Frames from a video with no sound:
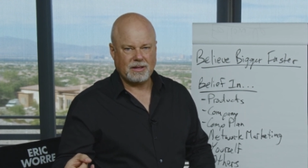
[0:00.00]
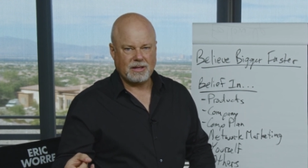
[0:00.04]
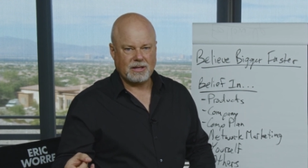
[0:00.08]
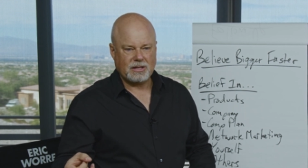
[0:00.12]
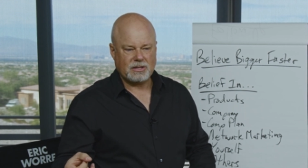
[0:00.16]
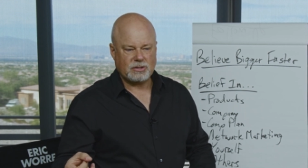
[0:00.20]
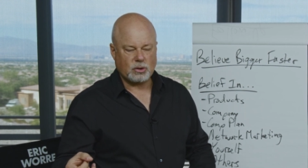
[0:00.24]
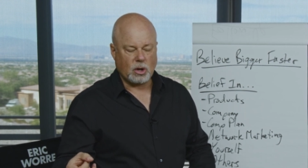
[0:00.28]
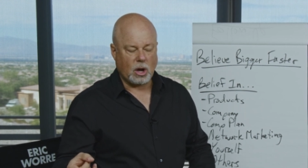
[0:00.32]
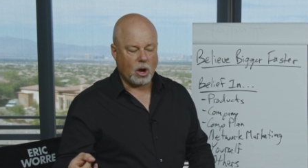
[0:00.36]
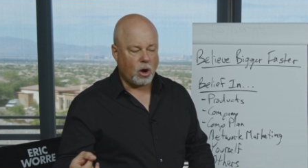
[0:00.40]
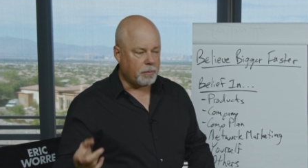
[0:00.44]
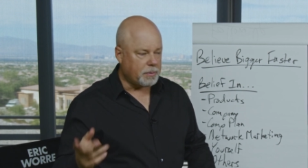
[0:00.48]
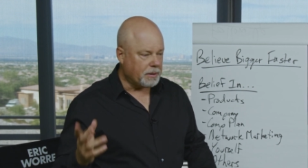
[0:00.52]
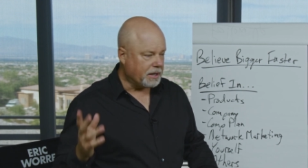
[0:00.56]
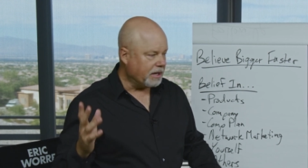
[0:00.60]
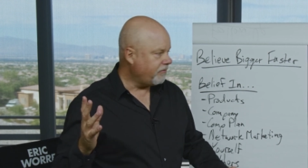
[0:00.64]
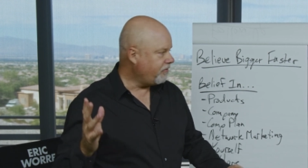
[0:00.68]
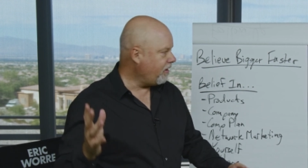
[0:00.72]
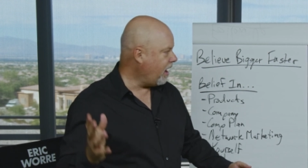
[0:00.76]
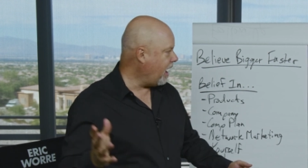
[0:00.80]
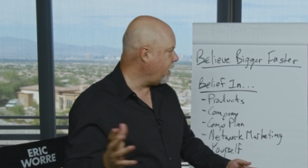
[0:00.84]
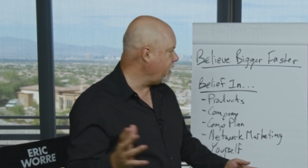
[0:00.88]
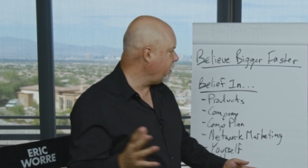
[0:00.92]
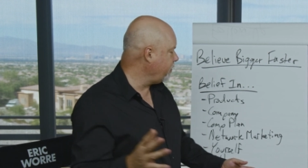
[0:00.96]
So I hope you get
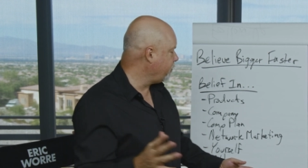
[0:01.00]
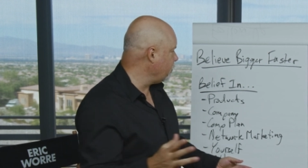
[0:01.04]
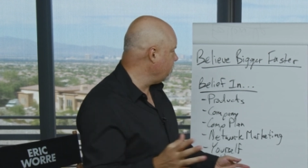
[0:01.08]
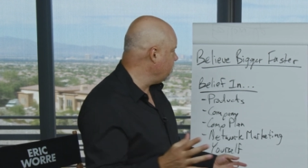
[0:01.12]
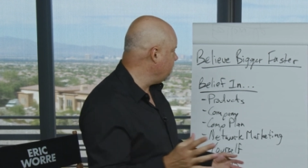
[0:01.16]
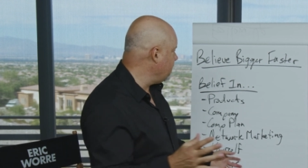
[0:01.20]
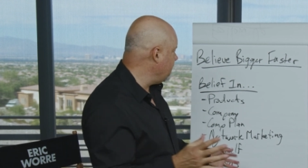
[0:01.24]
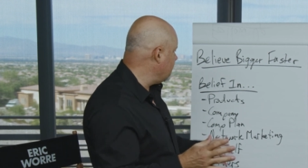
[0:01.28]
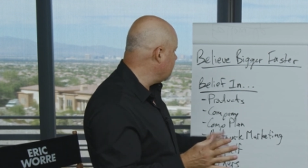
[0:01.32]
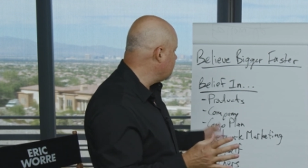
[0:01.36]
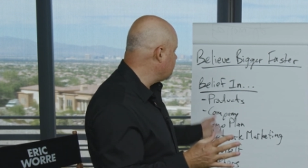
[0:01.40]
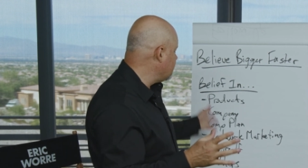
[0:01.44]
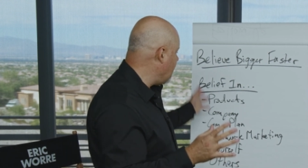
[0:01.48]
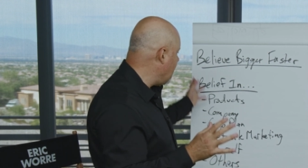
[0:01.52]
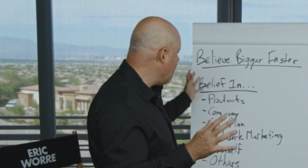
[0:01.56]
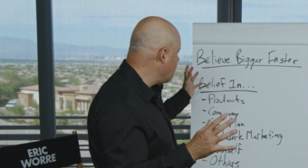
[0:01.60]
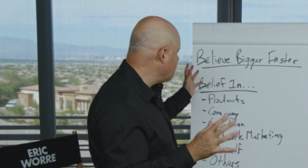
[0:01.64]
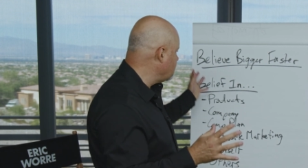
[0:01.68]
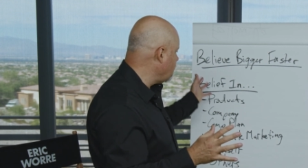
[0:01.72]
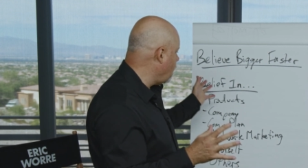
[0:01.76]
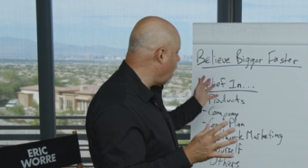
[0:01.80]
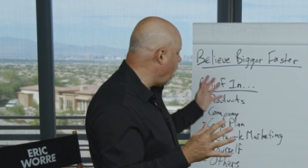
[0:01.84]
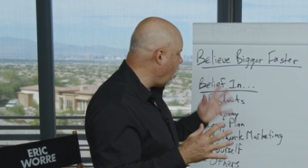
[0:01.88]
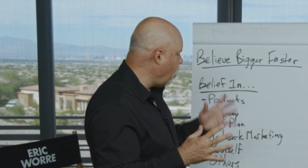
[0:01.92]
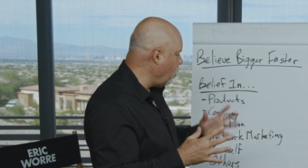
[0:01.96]
value from this. As
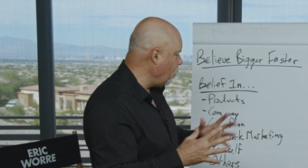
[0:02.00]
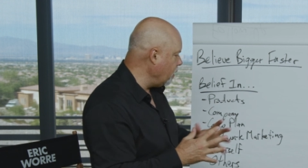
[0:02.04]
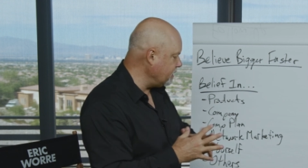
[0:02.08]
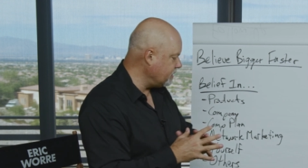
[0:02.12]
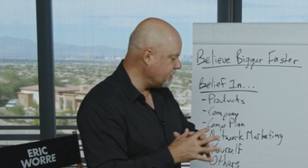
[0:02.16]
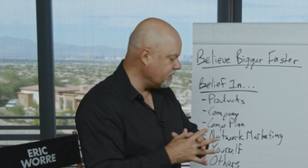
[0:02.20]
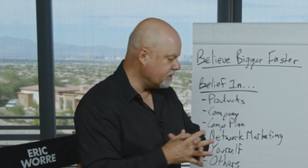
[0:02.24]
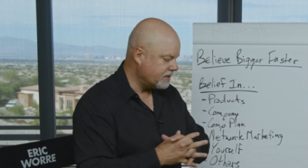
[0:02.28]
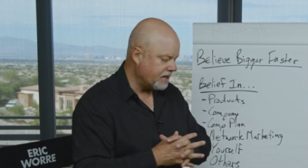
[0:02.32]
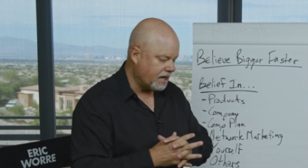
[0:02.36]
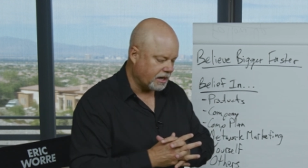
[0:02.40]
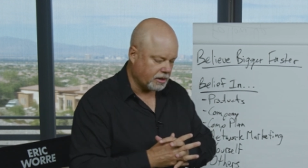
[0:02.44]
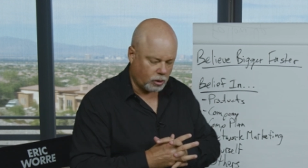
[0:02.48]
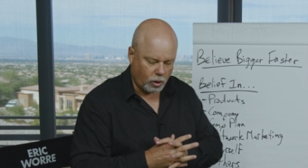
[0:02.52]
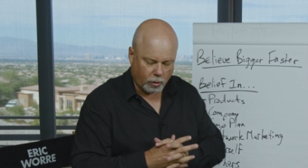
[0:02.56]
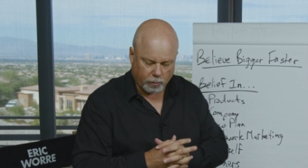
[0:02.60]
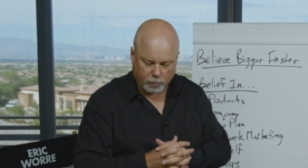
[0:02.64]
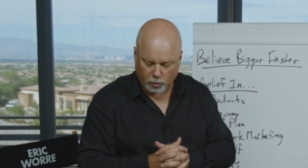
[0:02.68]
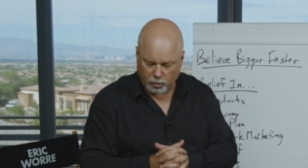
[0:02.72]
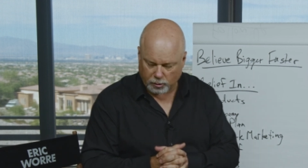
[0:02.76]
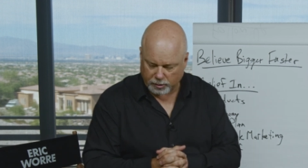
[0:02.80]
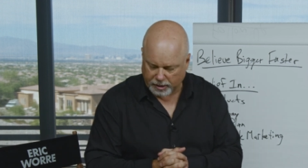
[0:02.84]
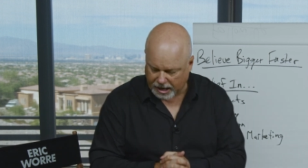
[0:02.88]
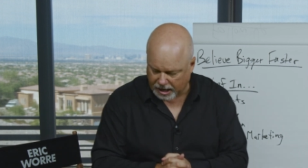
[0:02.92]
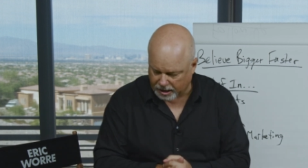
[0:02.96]
always, inside of
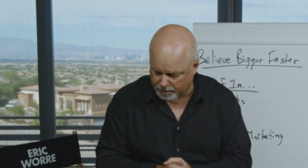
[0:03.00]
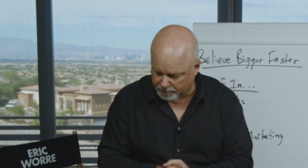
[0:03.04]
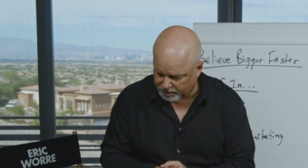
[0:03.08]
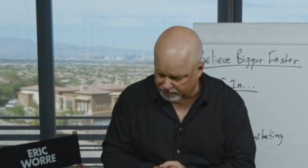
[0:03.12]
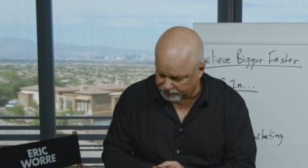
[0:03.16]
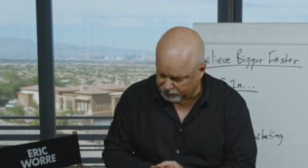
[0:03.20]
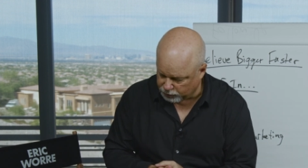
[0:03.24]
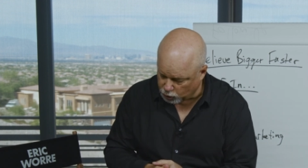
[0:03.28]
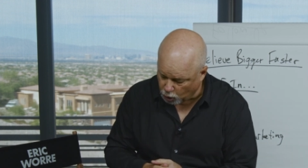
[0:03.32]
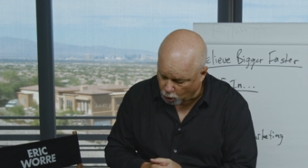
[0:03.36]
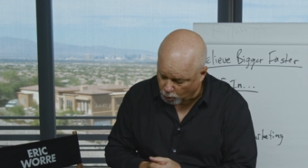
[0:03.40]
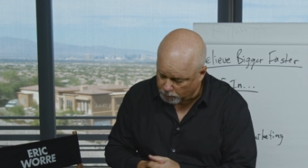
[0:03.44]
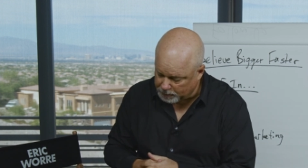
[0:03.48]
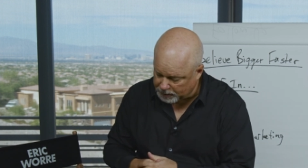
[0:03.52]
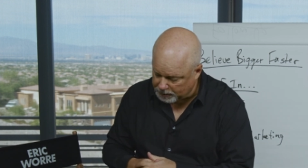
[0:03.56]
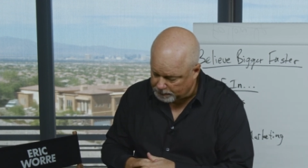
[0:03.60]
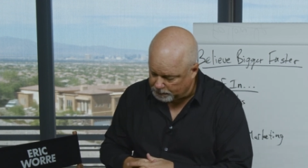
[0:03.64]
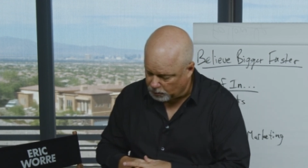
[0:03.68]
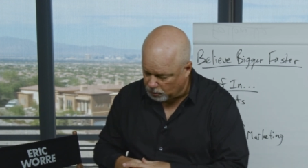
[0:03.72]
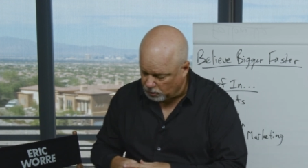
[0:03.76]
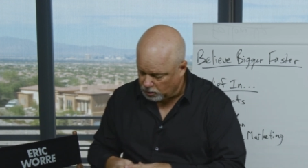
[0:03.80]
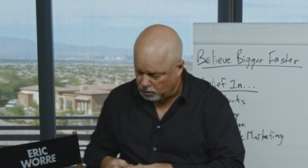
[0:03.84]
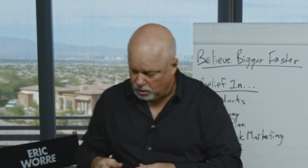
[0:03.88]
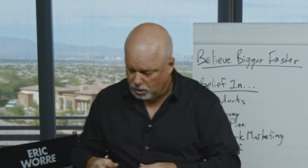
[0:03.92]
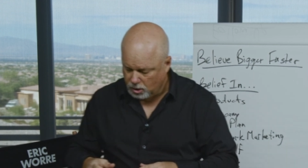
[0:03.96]
GoPro Academy, if you know
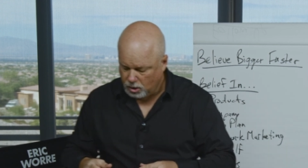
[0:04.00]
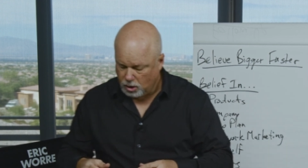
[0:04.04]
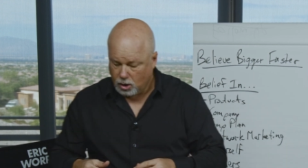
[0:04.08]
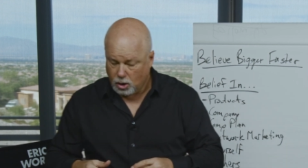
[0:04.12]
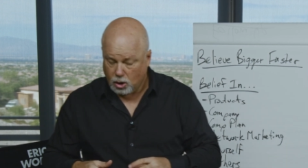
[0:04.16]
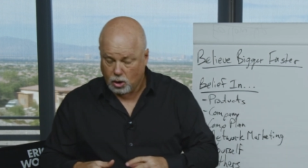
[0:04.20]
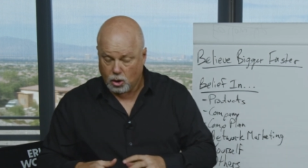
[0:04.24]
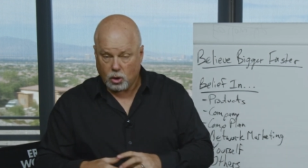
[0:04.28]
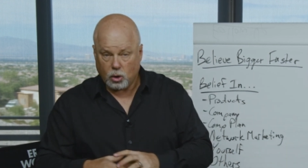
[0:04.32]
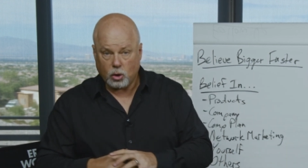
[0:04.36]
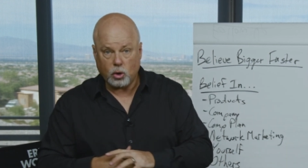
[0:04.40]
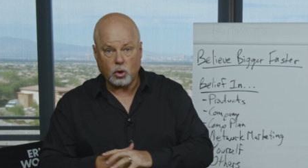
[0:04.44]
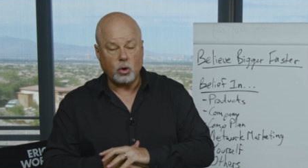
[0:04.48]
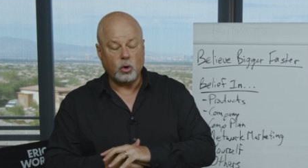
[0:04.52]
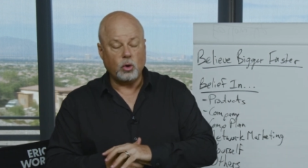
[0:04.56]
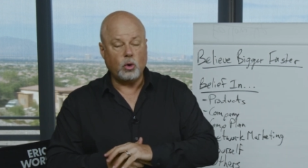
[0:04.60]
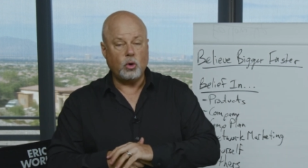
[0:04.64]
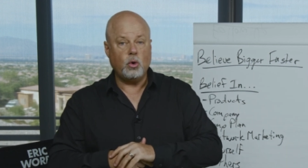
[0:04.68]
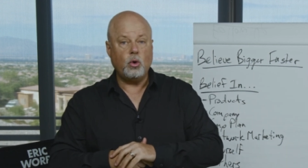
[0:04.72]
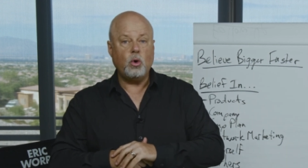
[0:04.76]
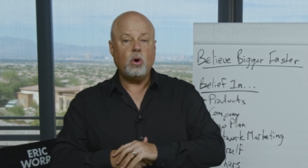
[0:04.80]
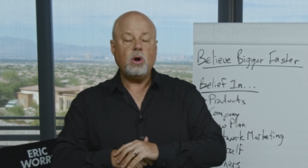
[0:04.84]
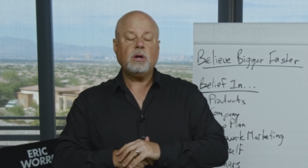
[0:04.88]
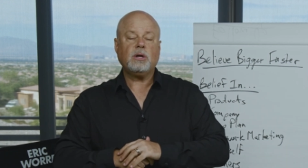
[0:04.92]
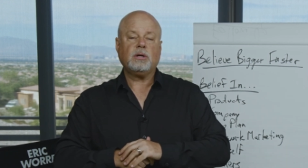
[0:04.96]
people
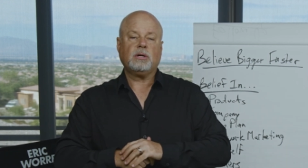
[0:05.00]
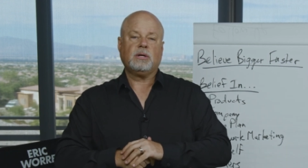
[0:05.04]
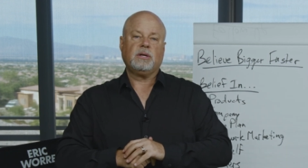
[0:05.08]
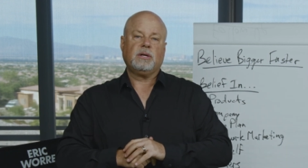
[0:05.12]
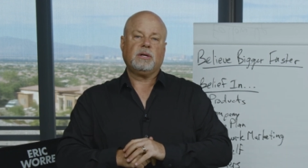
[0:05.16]
who